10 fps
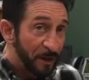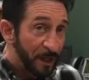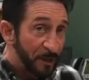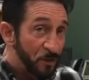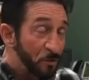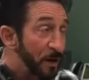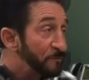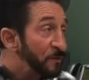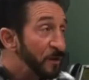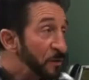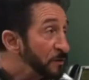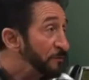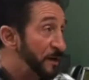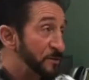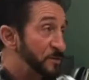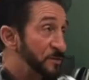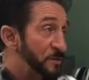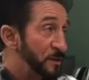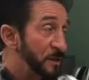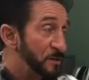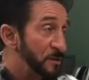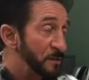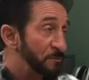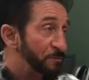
and you have no defense against it.